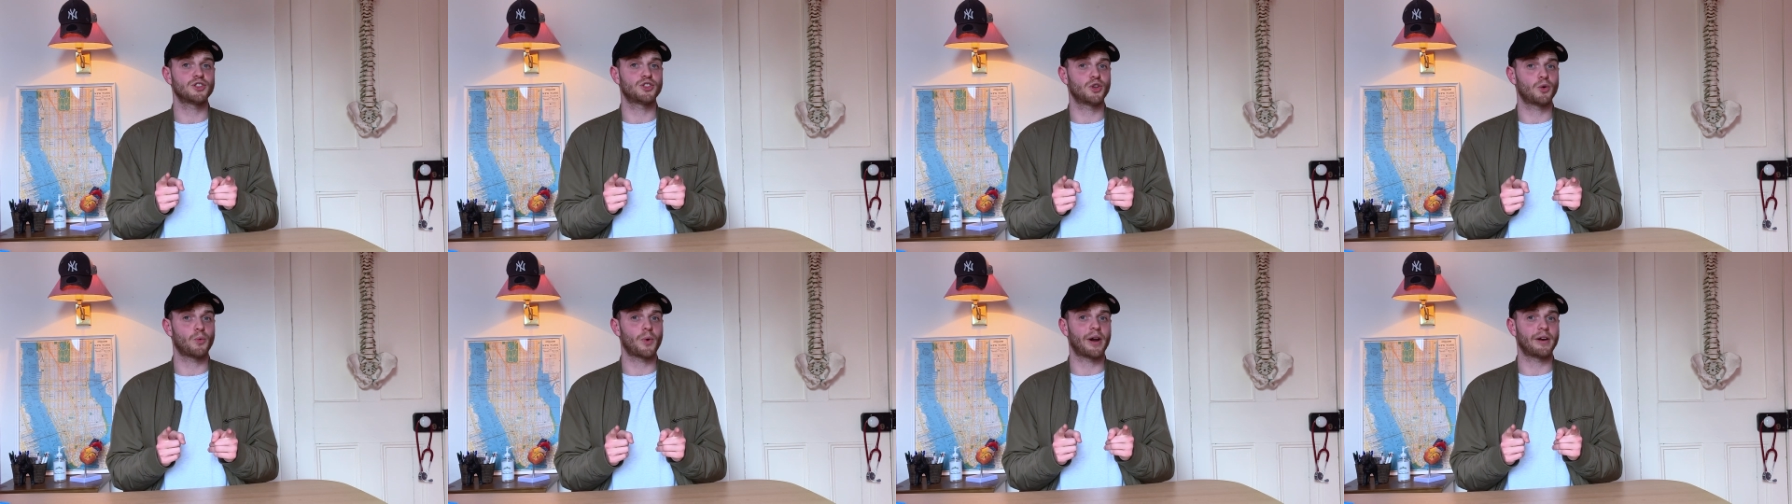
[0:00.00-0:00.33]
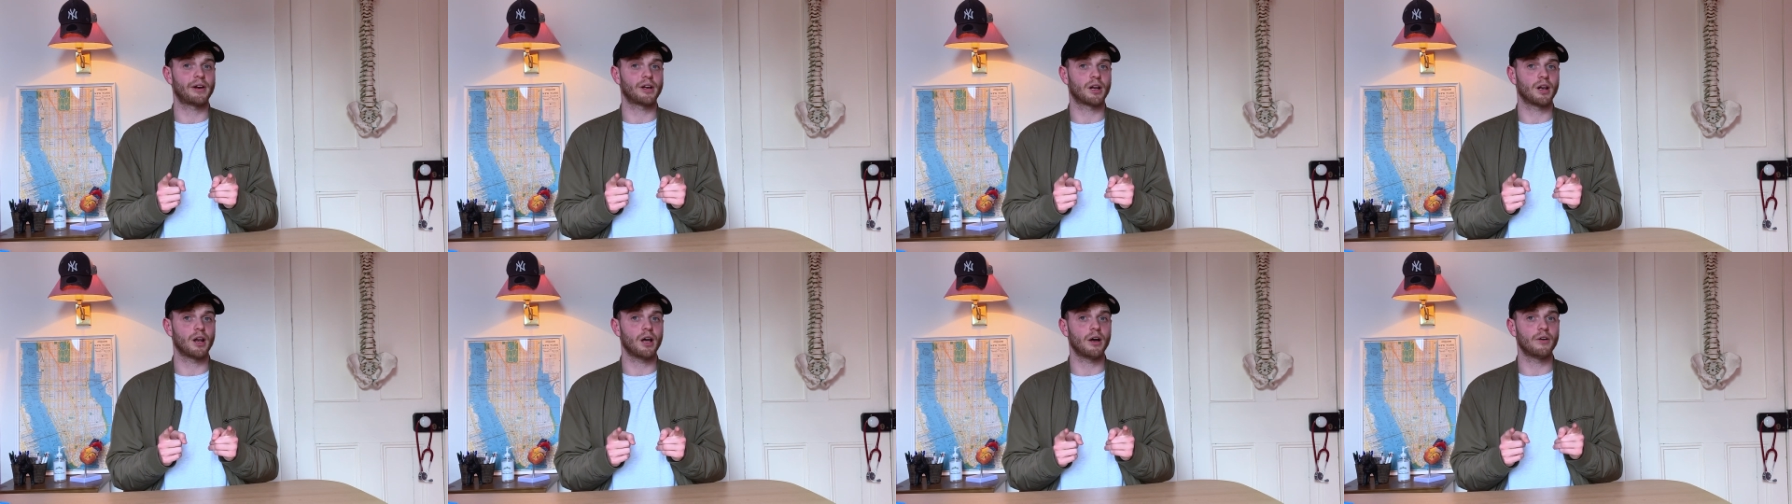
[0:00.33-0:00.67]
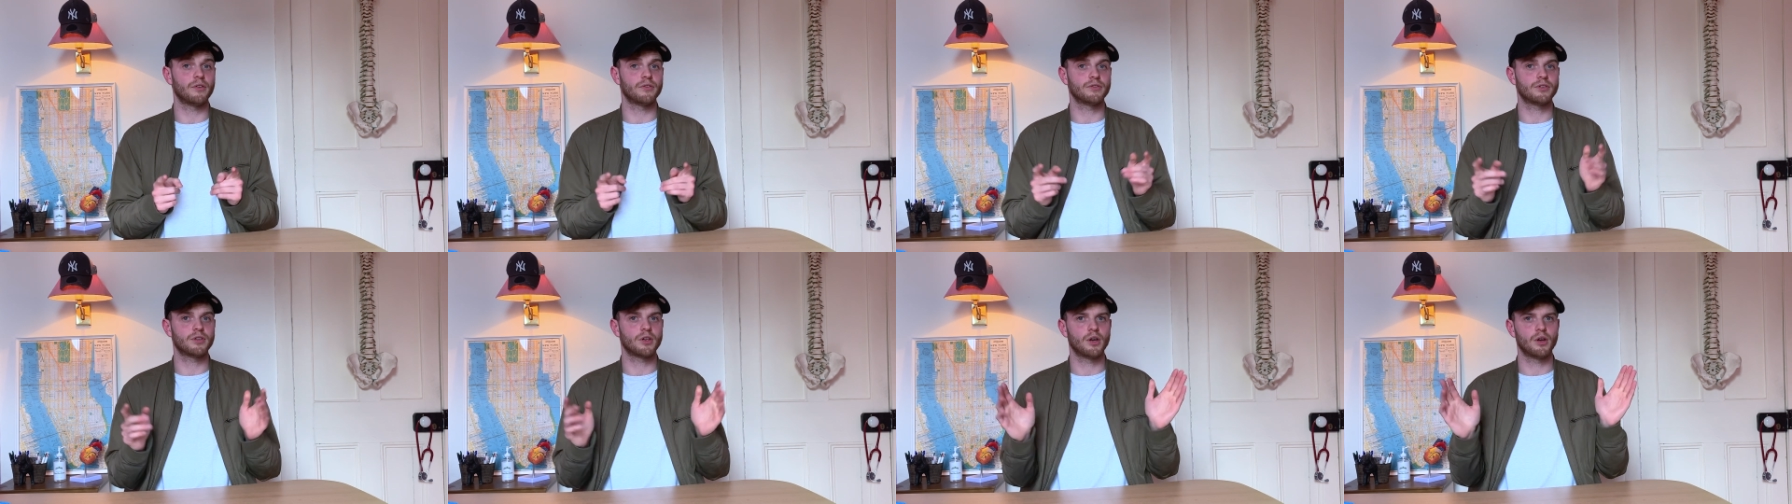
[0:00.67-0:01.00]
you're wearing
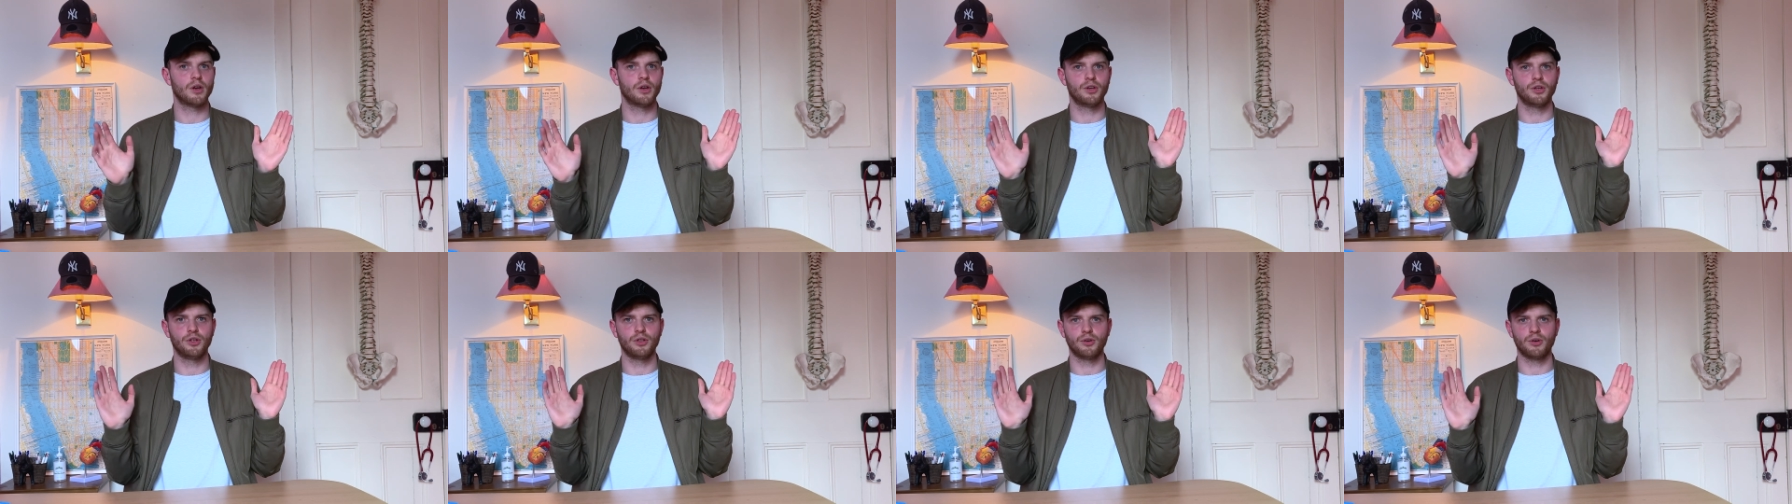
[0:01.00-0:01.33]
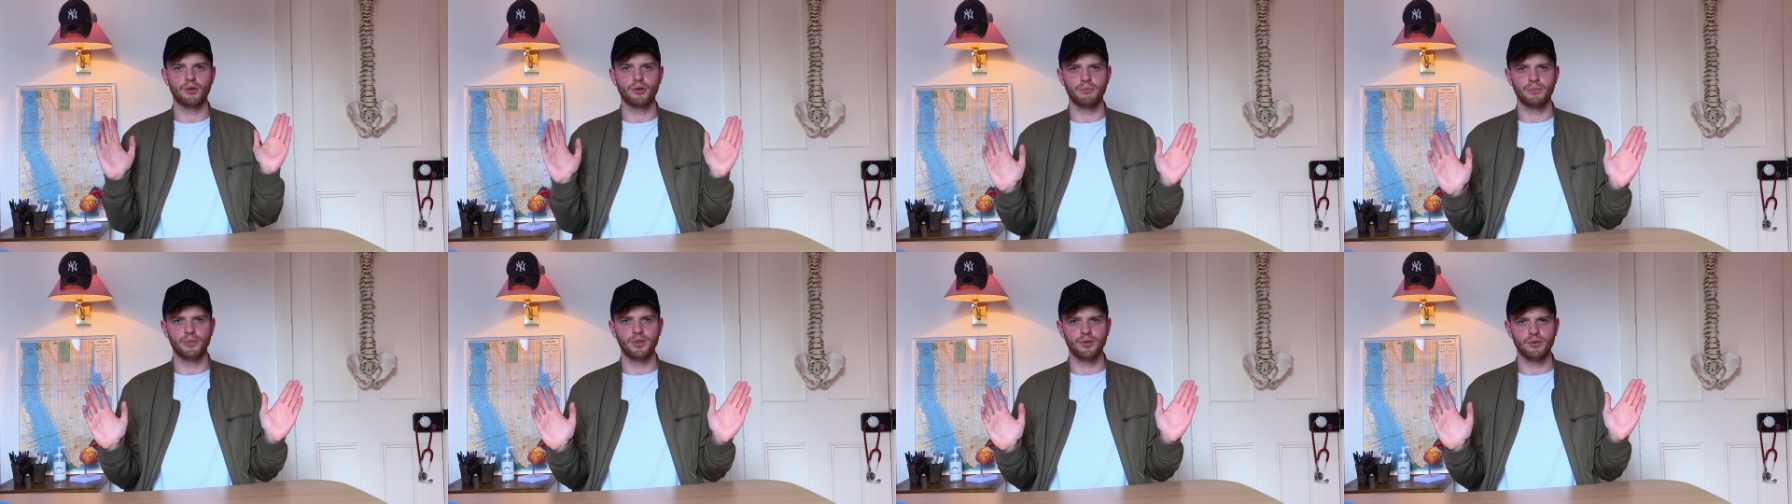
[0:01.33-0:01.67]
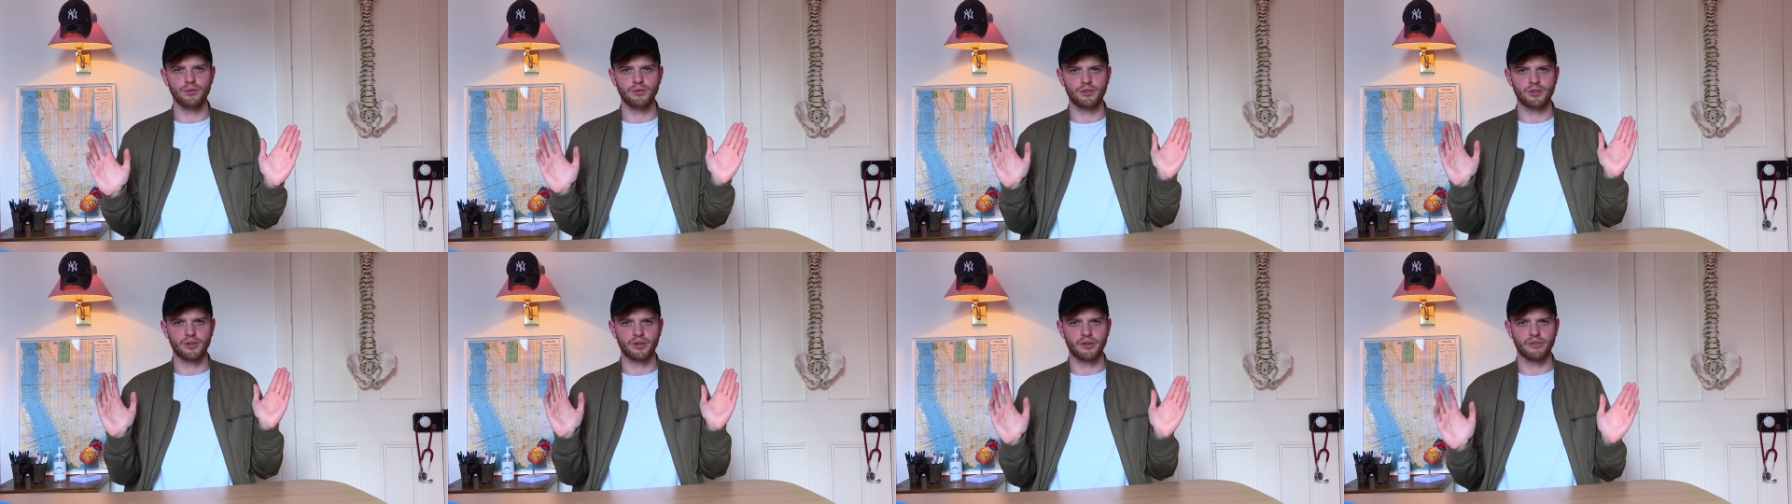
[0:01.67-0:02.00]
gloves, you're immune
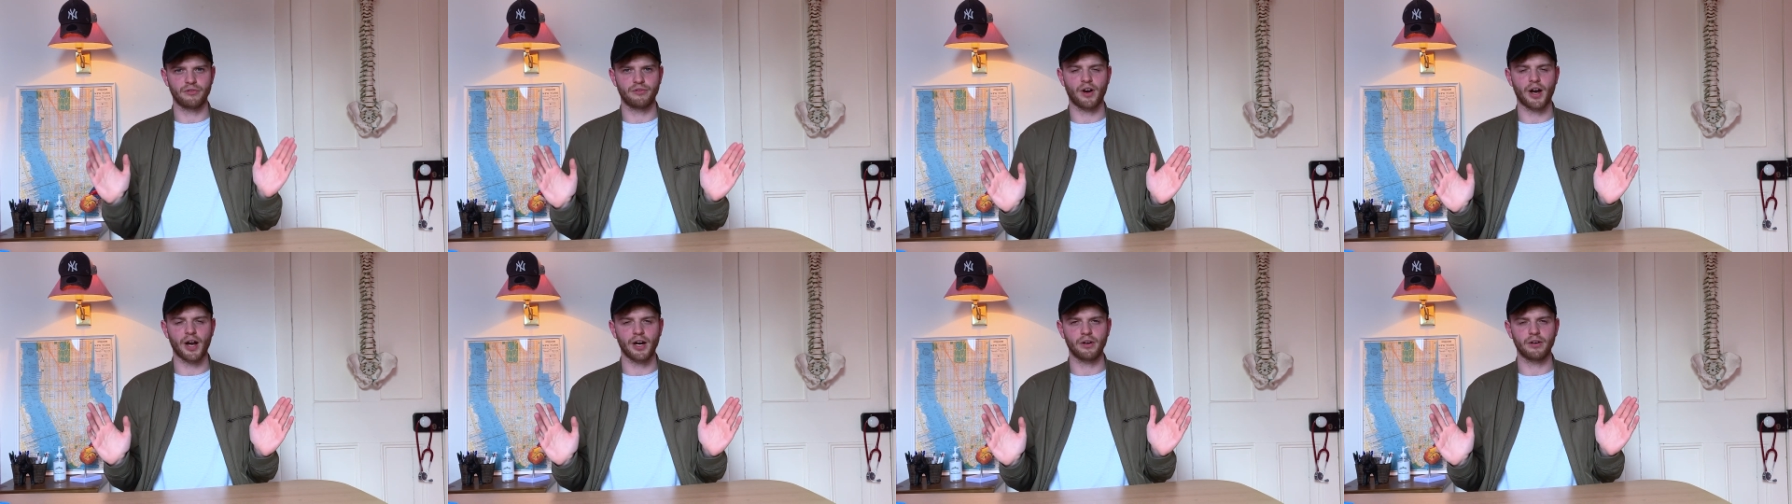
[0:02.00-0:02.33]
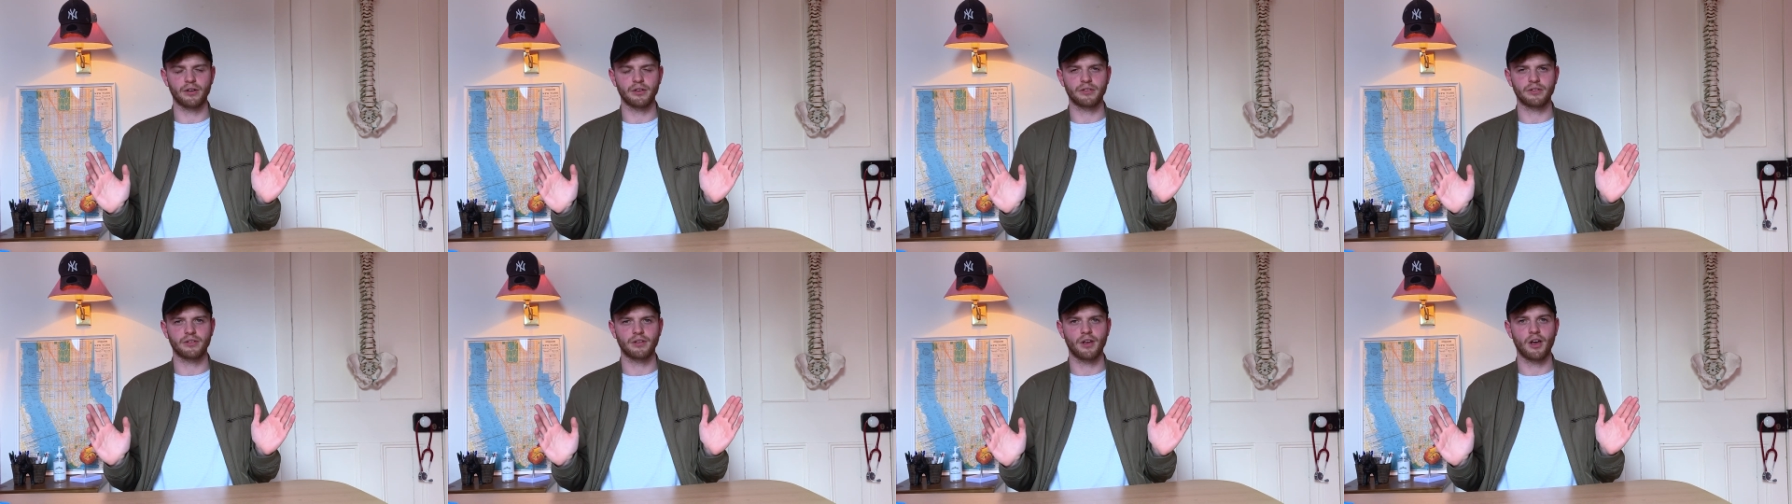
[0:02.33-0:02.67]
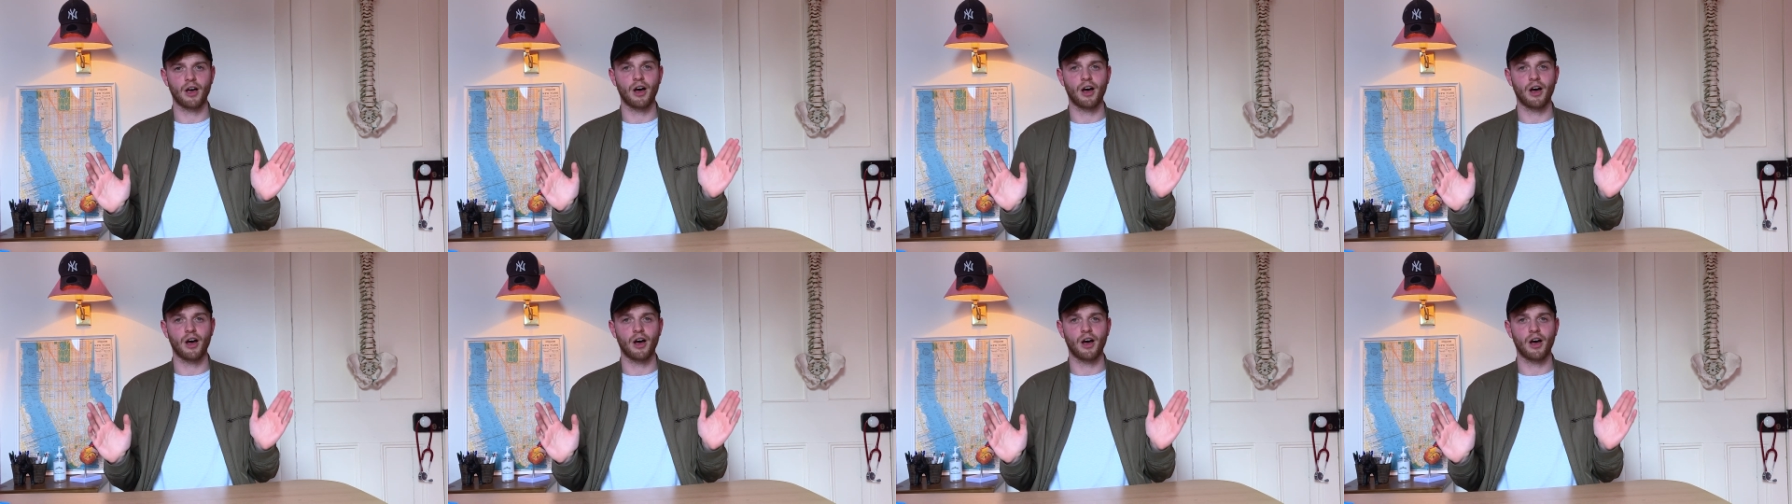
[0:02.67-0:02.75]
to the virus.